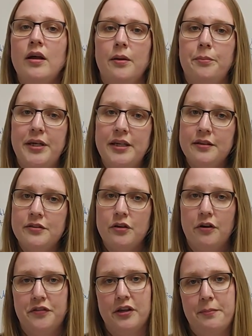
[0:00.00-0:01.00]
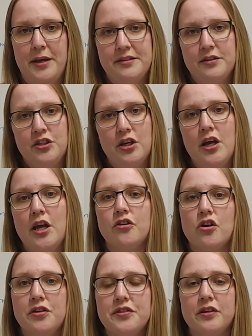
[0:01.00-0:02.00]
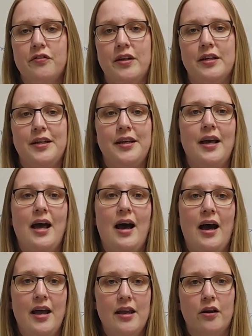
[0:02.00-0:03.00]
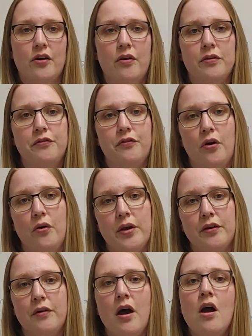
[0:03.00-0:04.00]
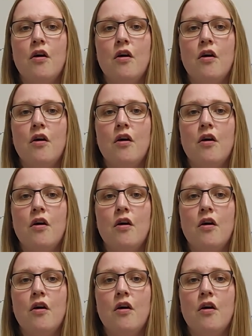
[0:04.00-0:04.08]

impedance of the capacitor and consequently a higher current flowing